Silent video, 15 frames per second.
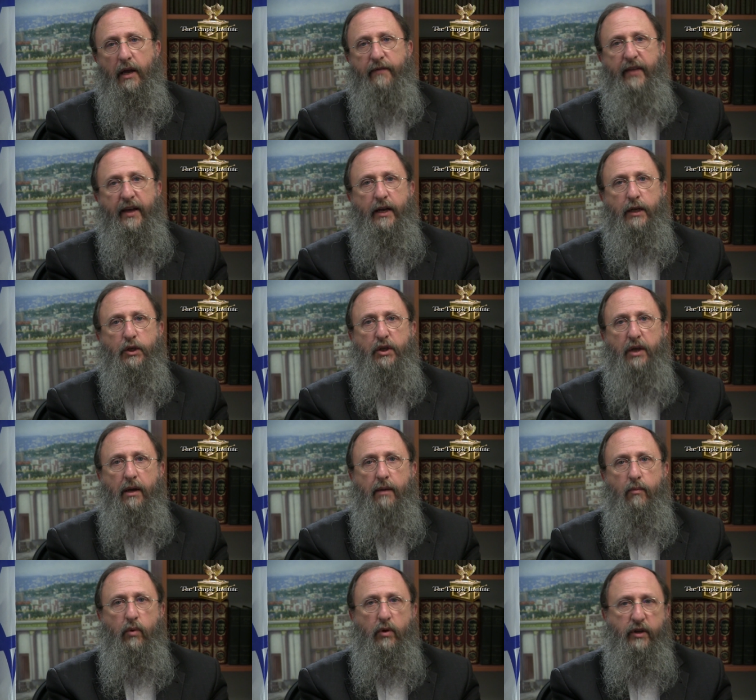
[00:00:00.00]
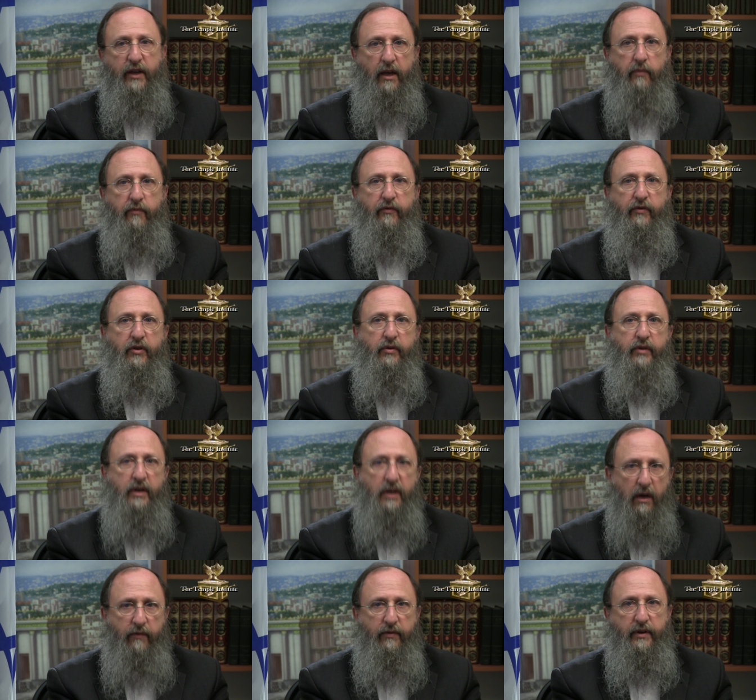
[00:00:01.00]
that Hashem will keep for you the
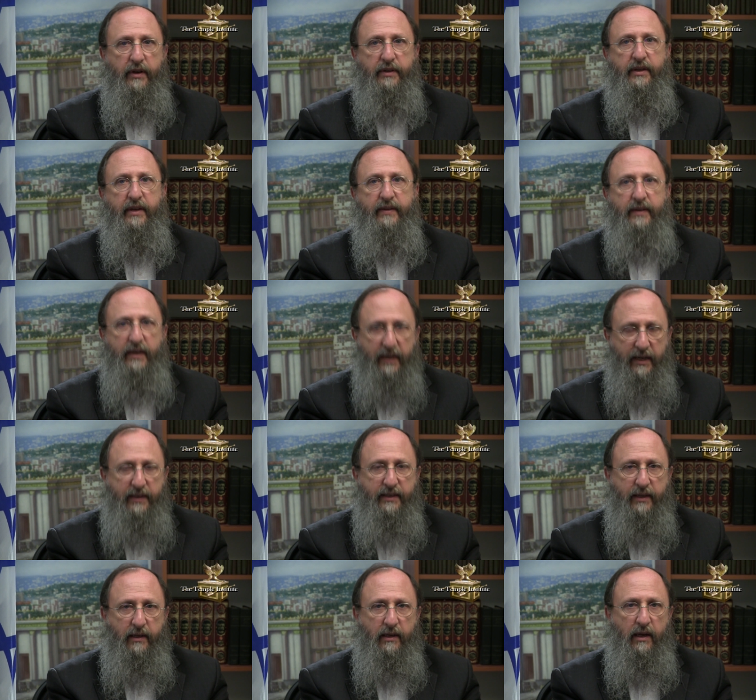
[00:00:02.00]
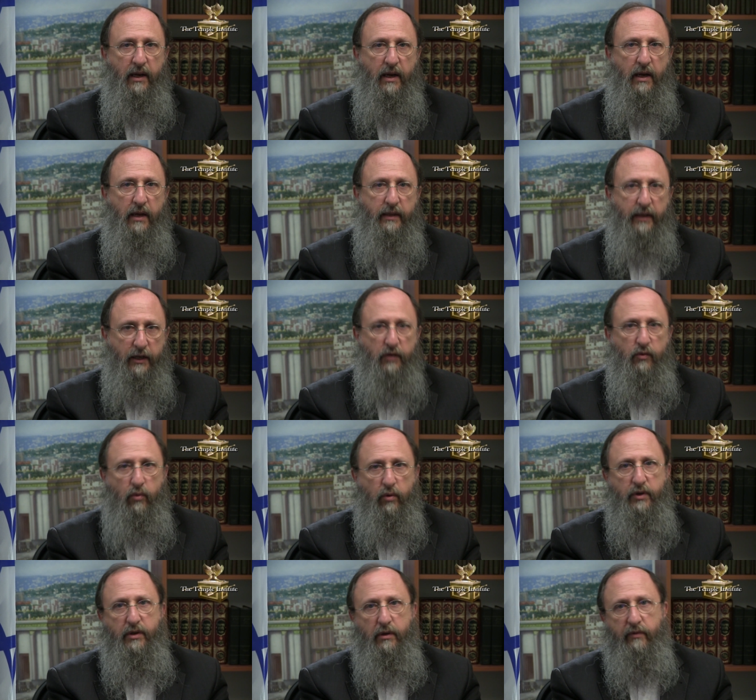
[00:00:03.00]
covenants and the chesed that he
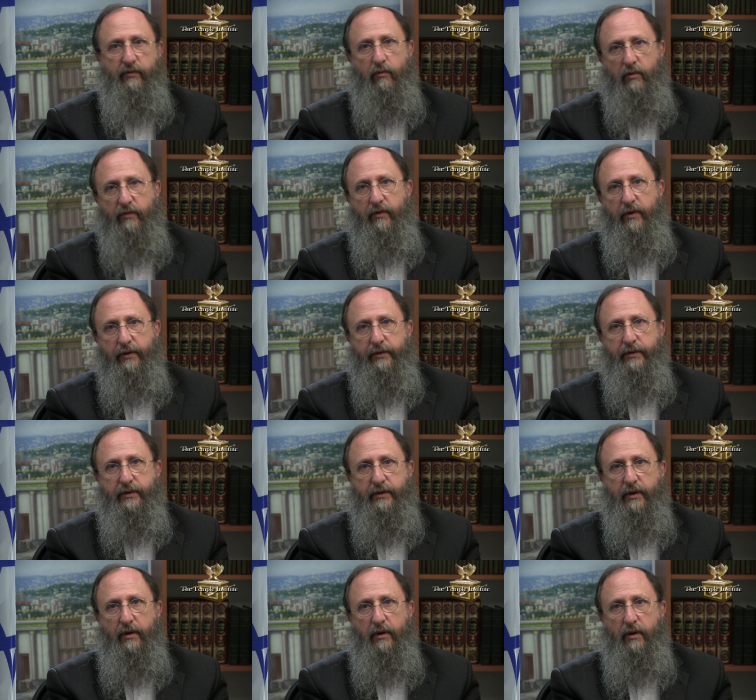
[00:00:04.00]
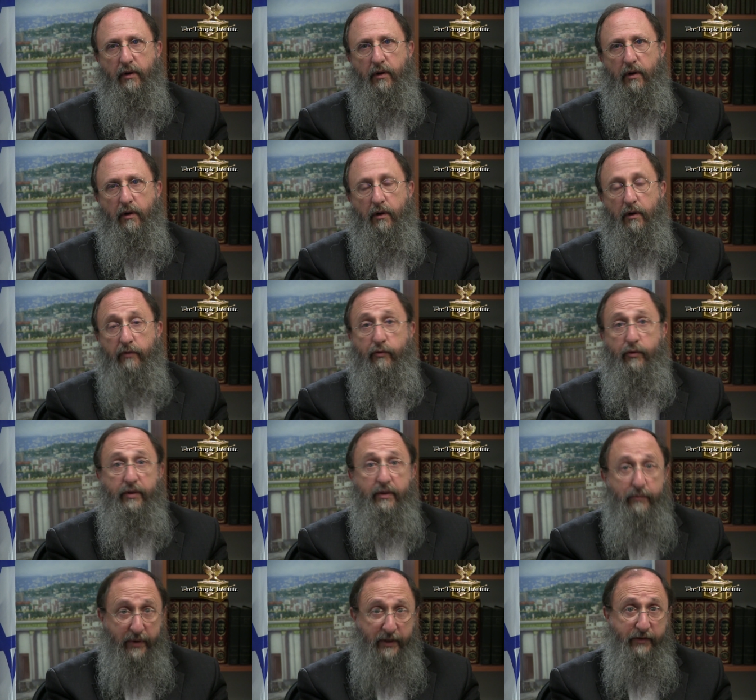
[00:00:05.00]
swore to your forefathers for
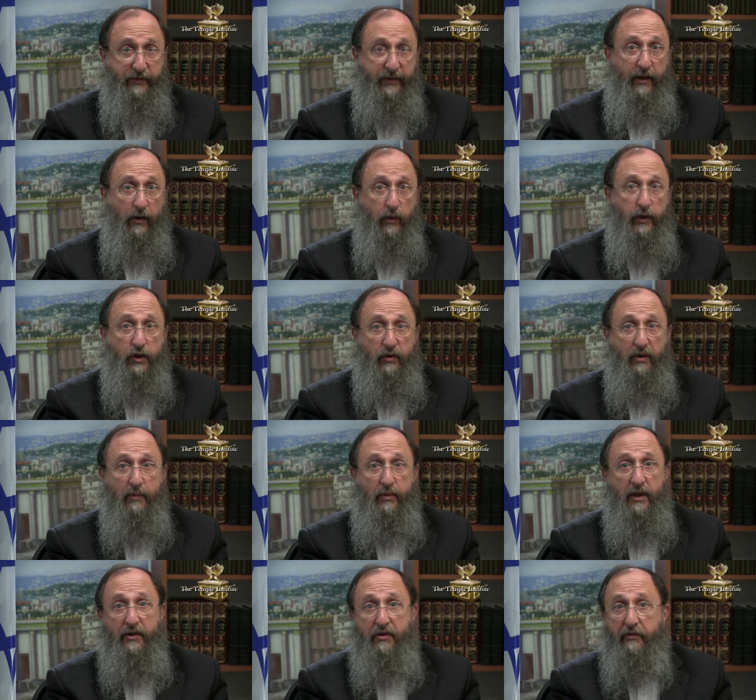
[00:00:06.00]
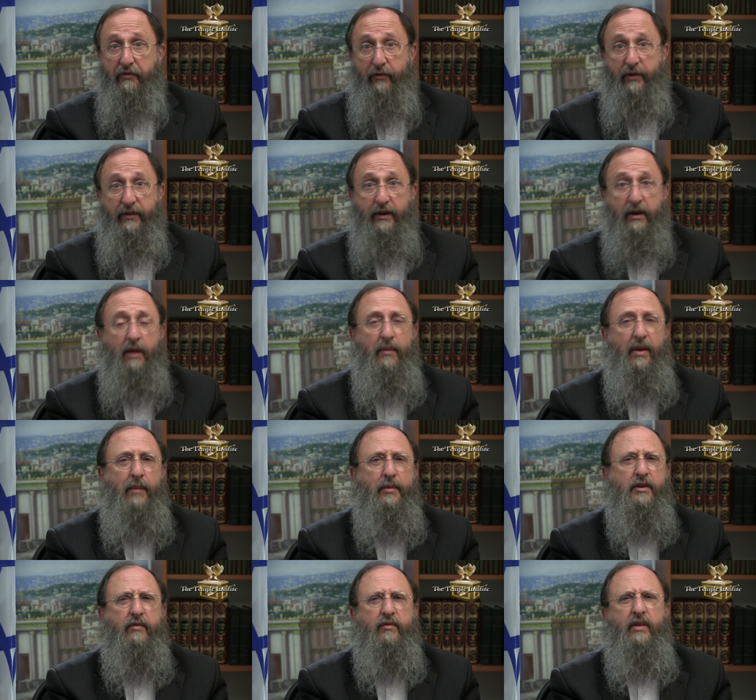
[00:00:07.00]
the mitzvah that we trample underfoot, the
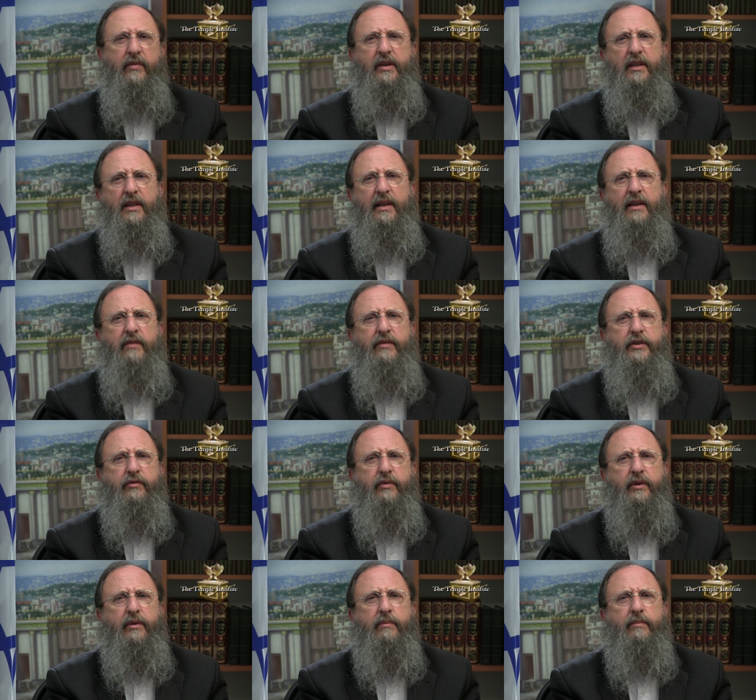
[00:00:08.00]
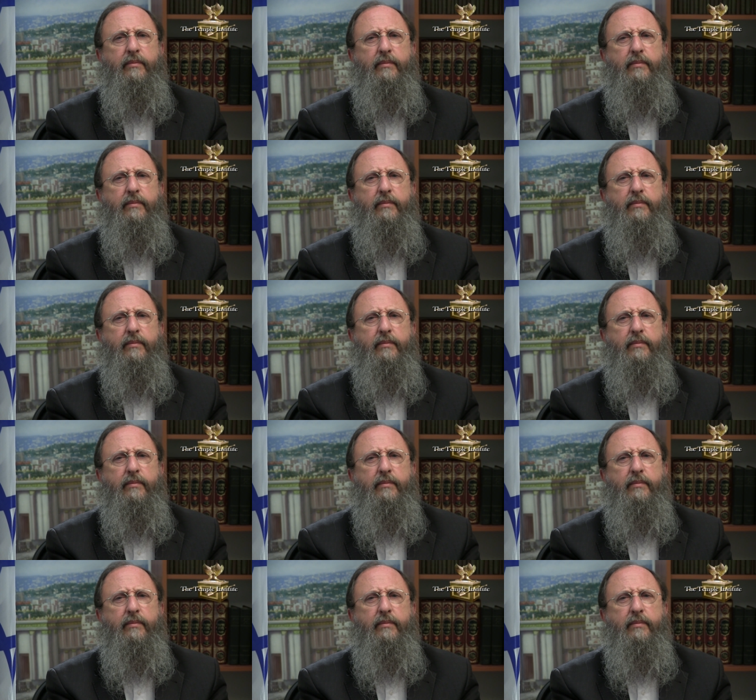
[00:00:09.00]
commandment of living in the land of Israel.